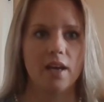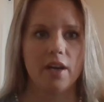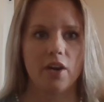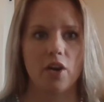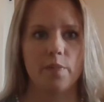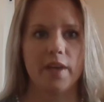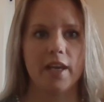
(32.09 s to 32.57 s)

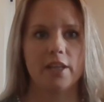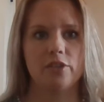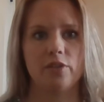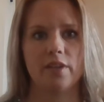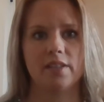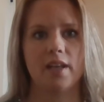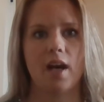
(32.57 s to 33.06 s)
Her OB
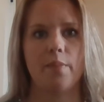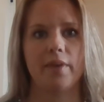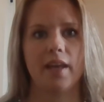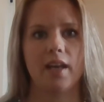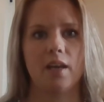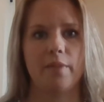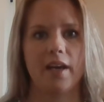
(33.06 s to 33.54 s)
history is
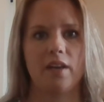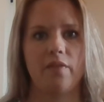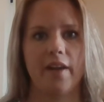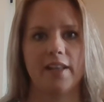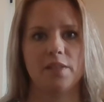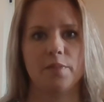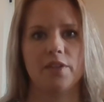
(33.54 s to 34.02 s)
complicated by
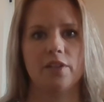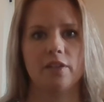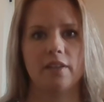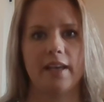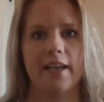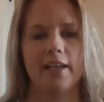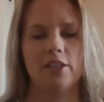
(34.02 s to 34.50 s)
advanced
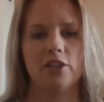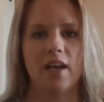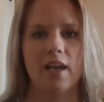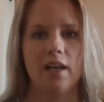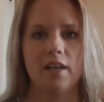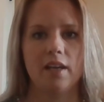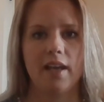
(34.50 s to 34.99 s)
maternal age,
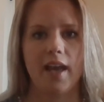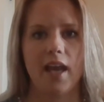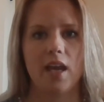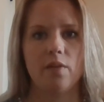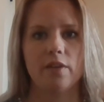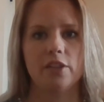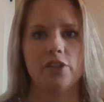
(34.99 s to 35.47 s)

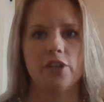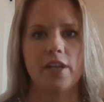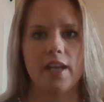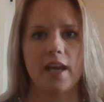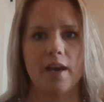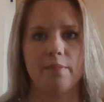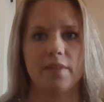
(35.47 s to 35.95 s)

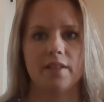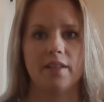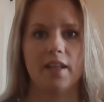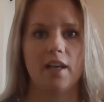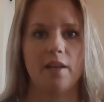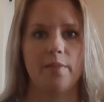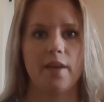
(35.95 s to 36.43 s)
A1-GDM,
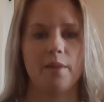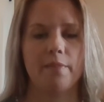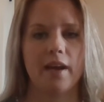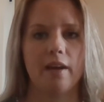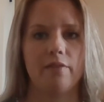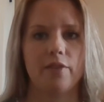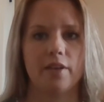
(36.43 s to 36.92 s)
and a
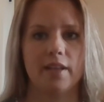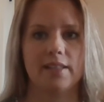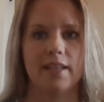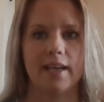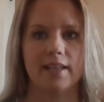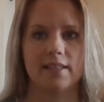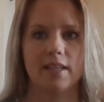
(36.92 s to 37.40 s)
BMI of
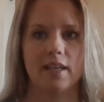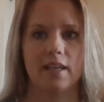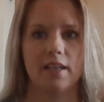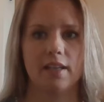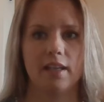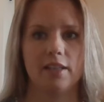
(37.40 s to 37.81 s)
36.